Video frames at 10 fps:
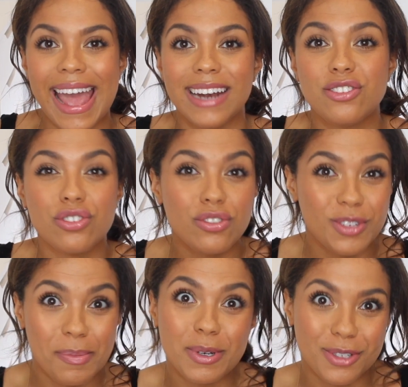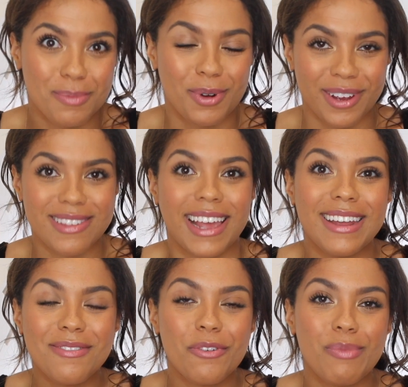and it's just super super
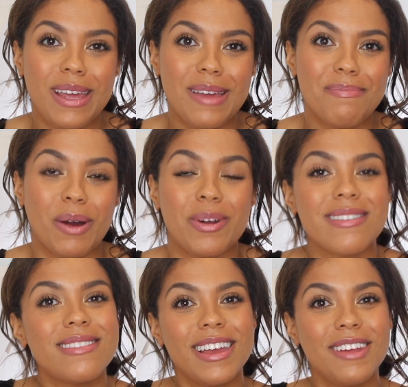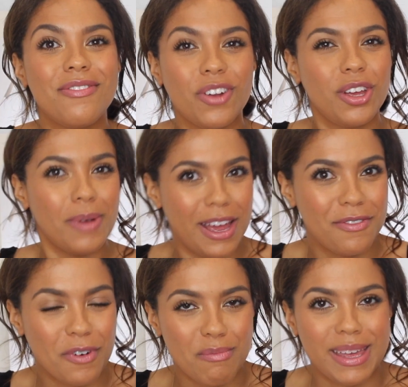exciting for me but what's exciting for you
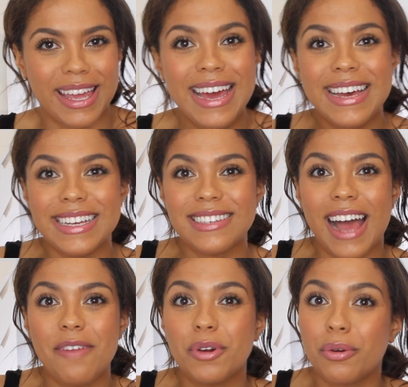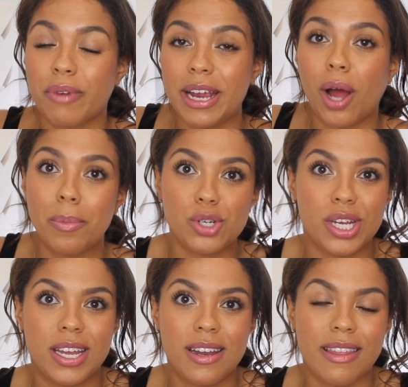and for me is to have a great
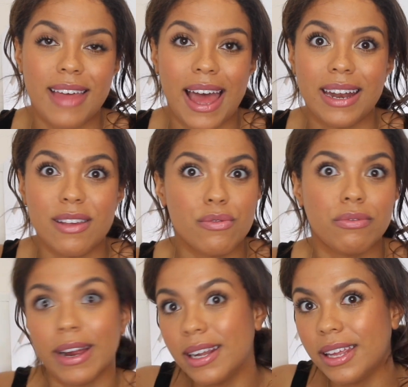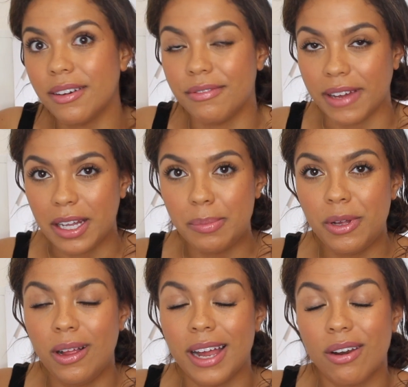option that is readily
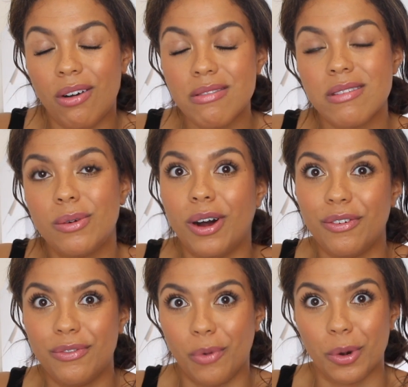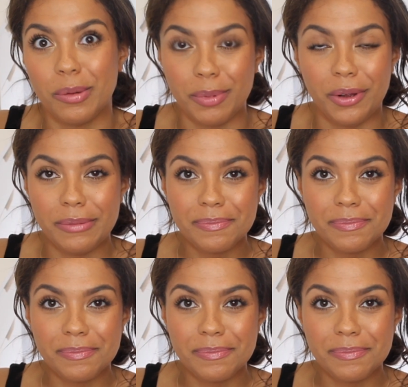available and also affordable.